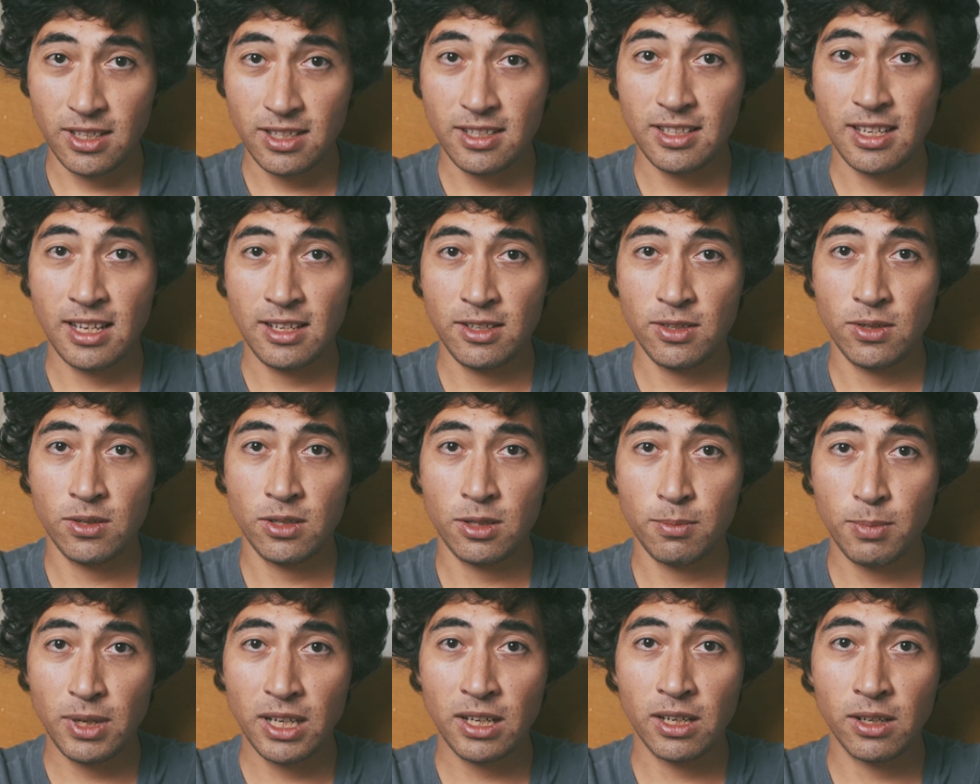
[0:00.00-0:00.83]
this sensor
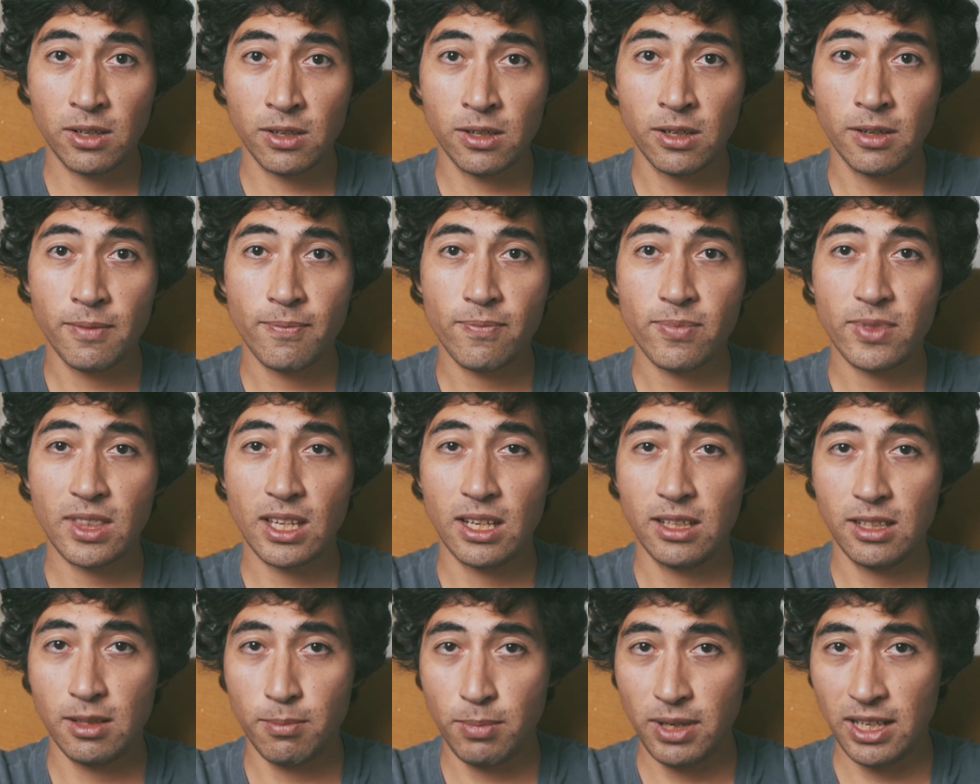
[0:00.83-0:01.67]
is bigger,
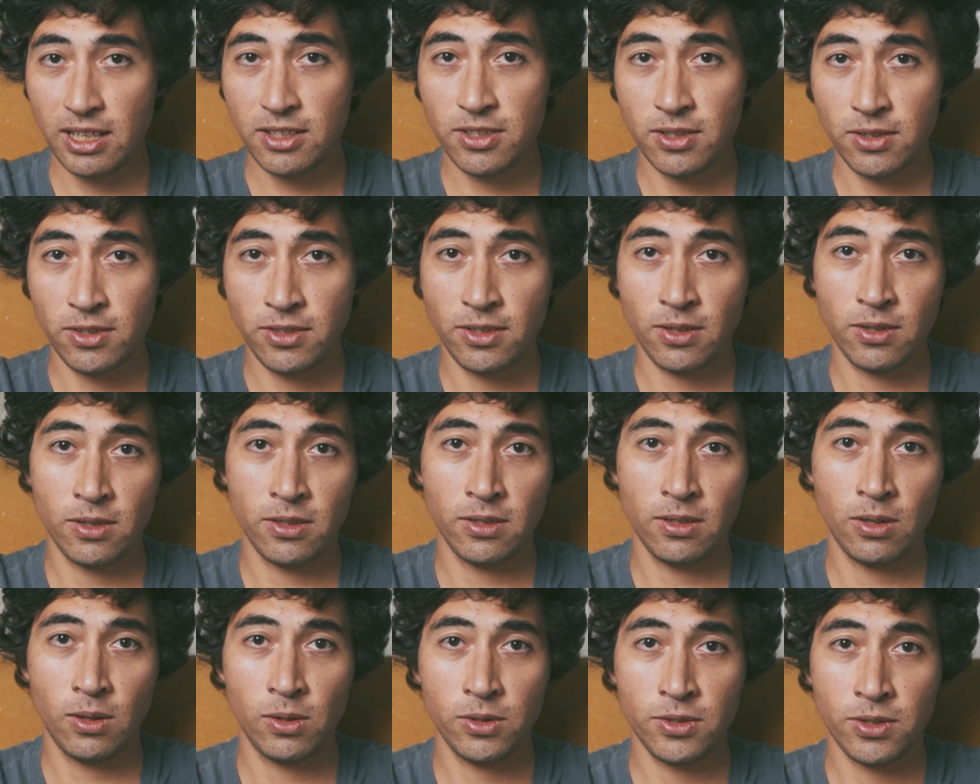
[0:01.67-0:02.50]
the pixels
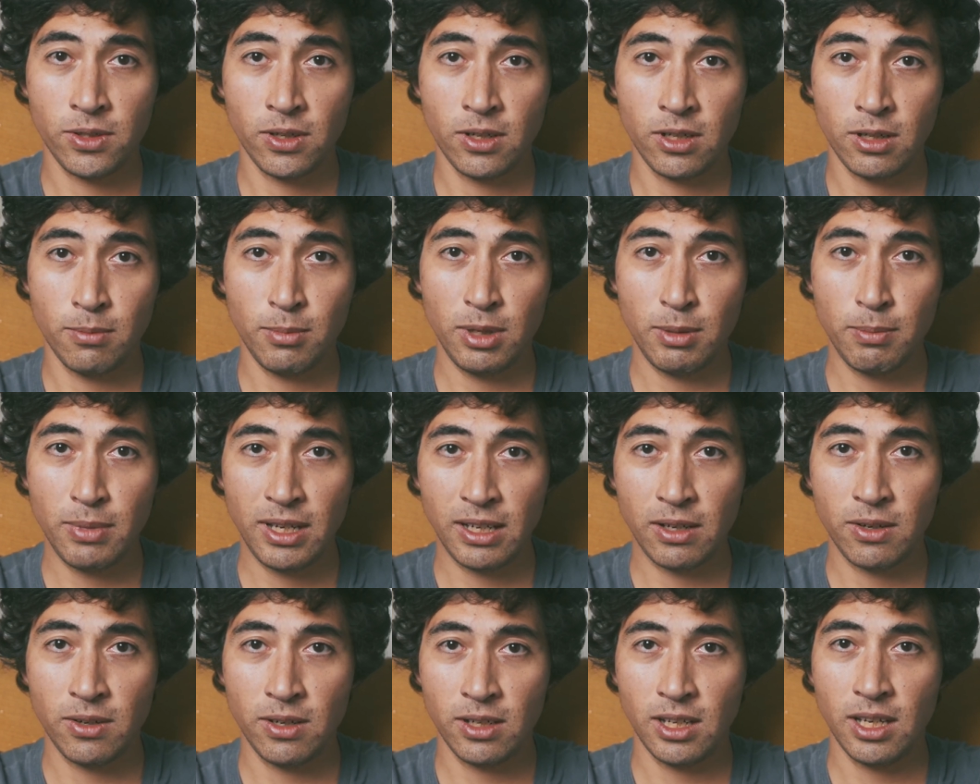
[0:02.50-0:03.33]
are also going to be
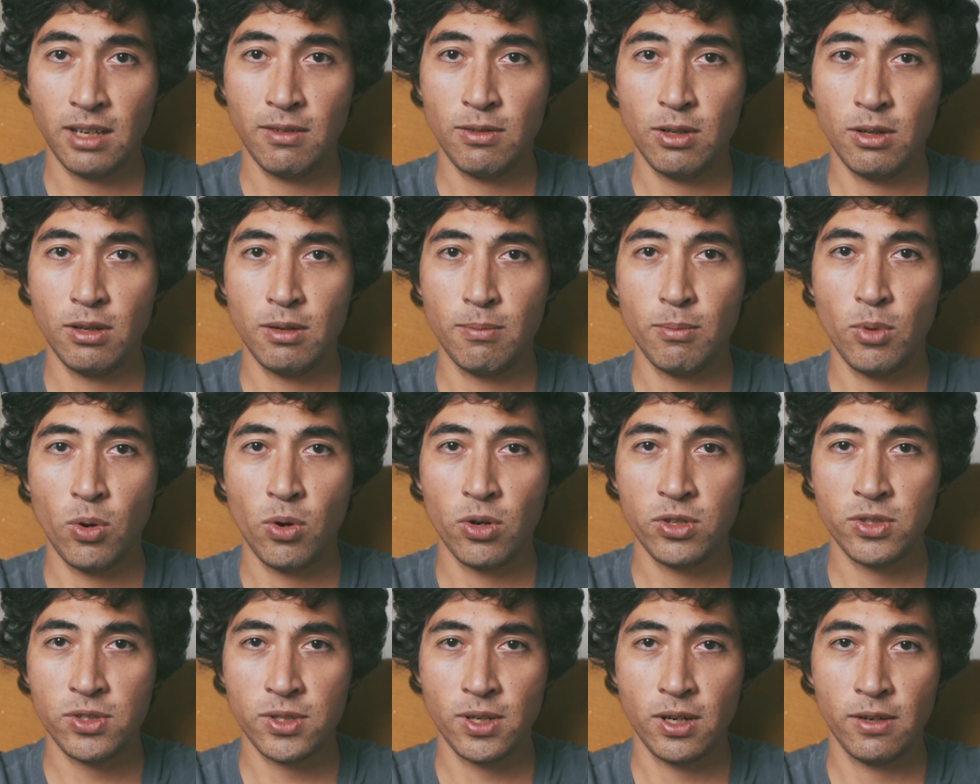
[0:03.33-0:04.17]
bigger and give you a
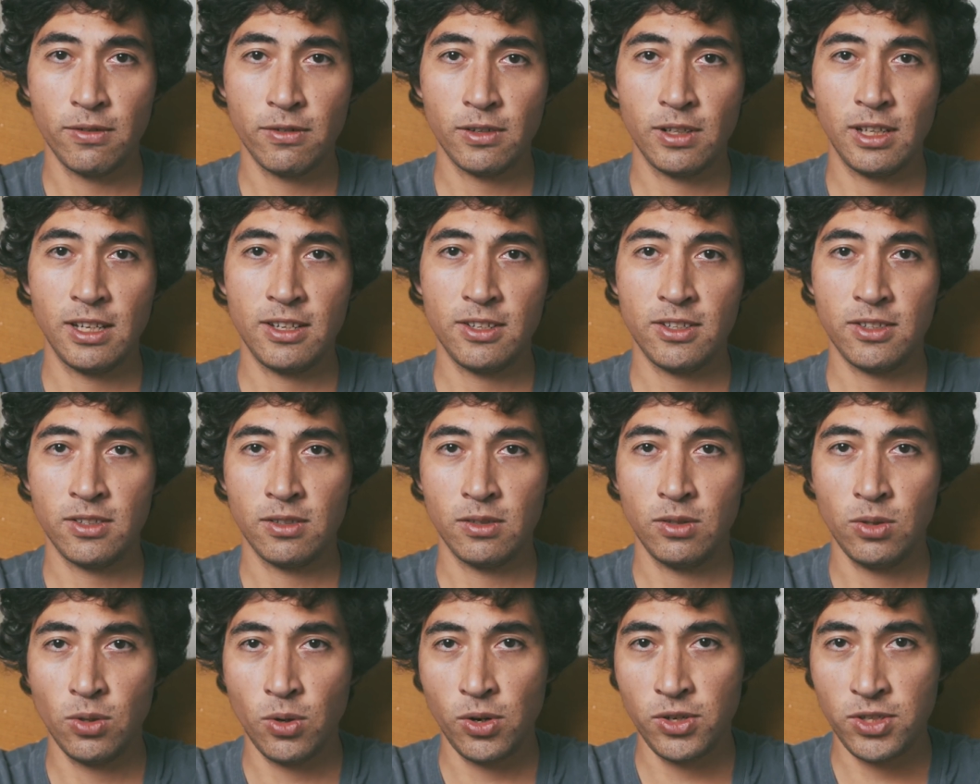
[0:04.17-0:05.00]
more soft, less
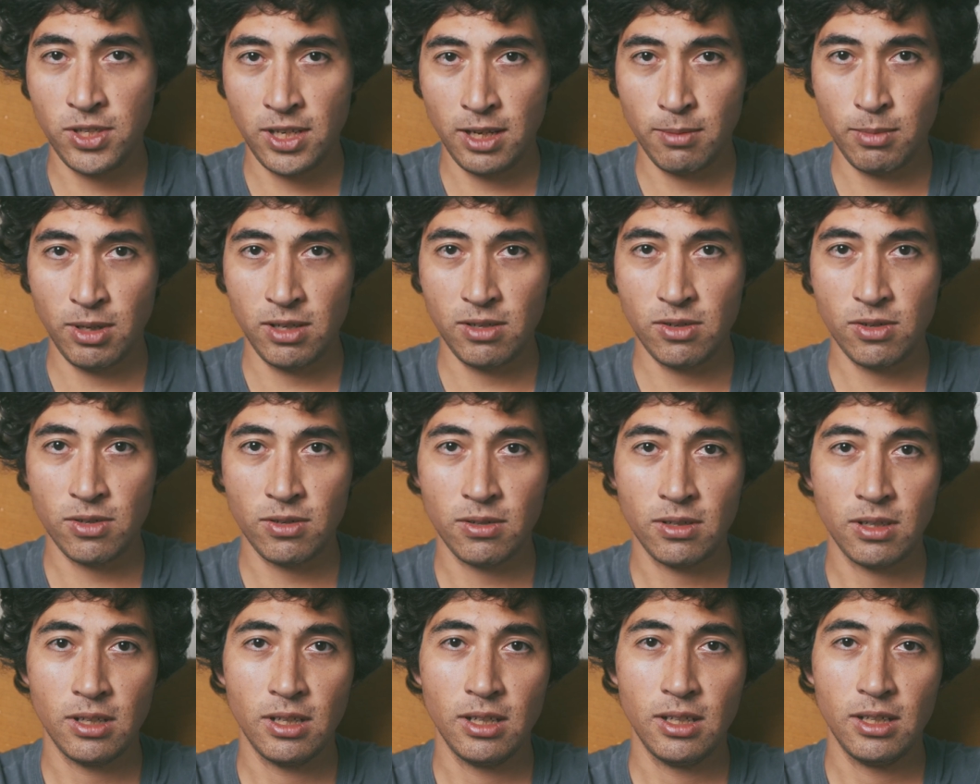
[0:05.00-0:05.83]
noisy image
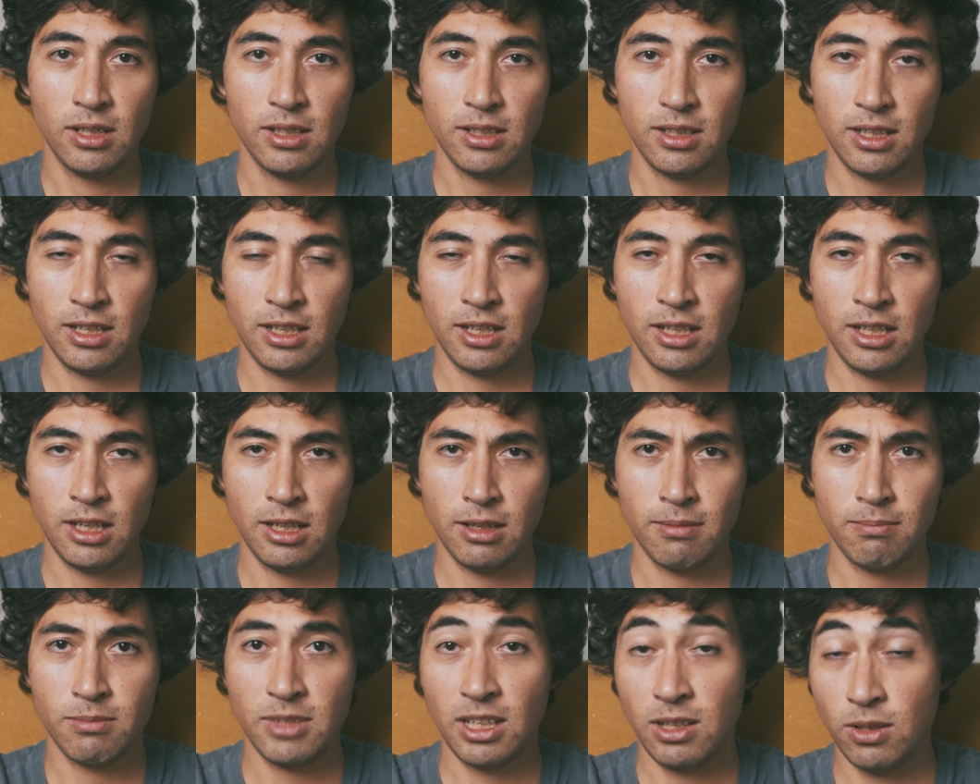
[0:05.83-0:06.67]
than
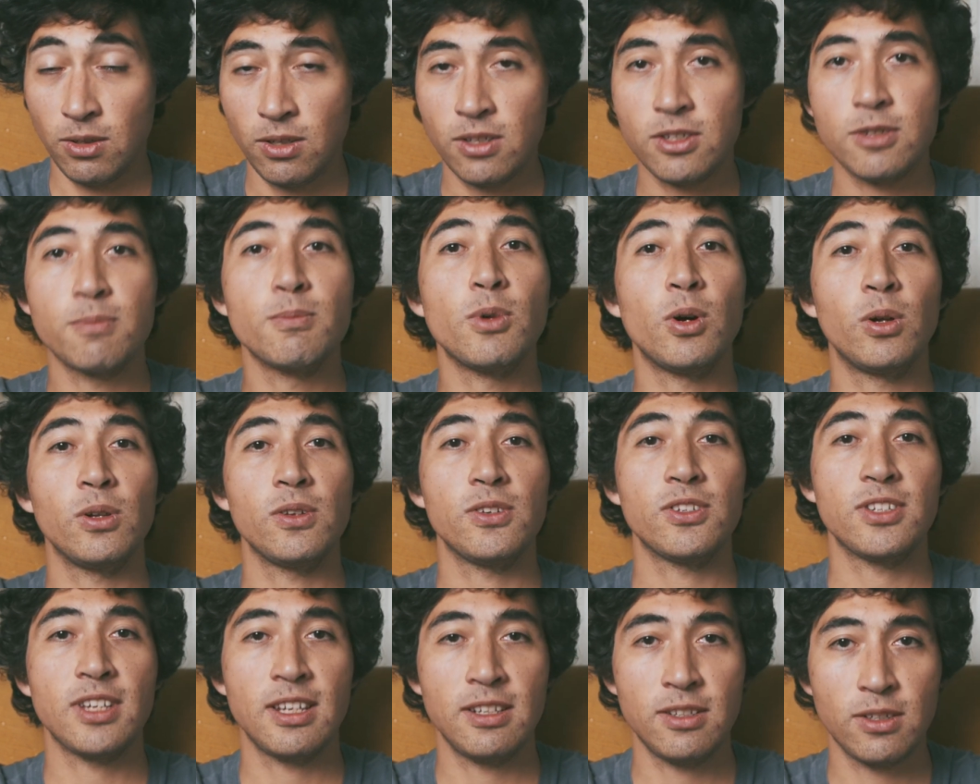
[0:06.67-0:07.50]
on a
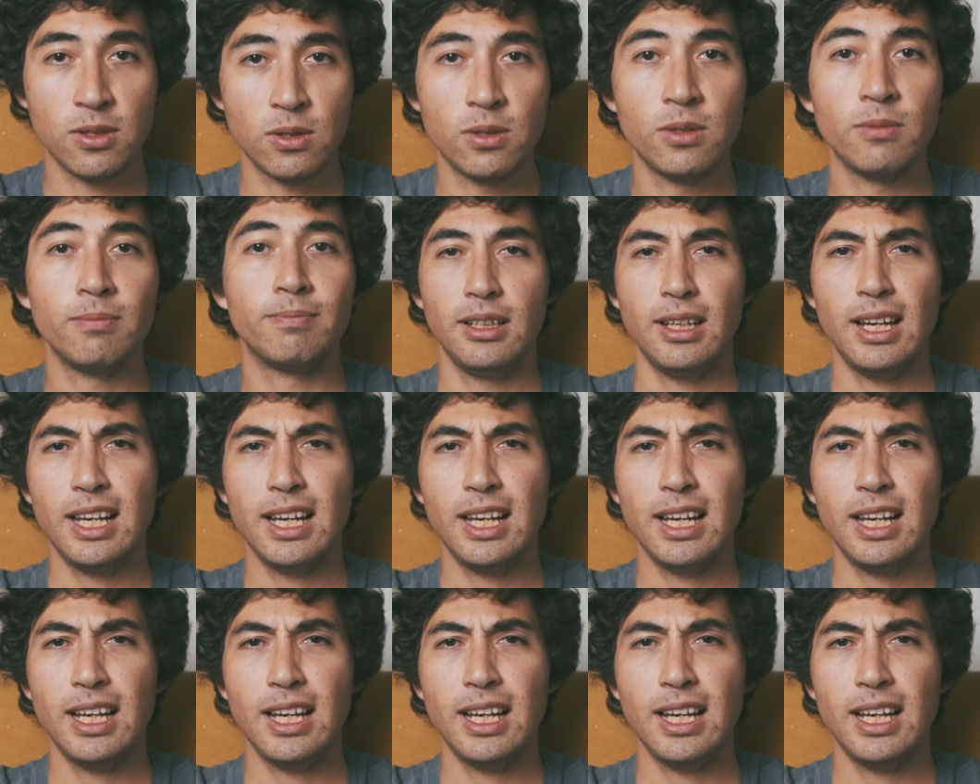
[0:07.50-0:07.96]
smaller sensor.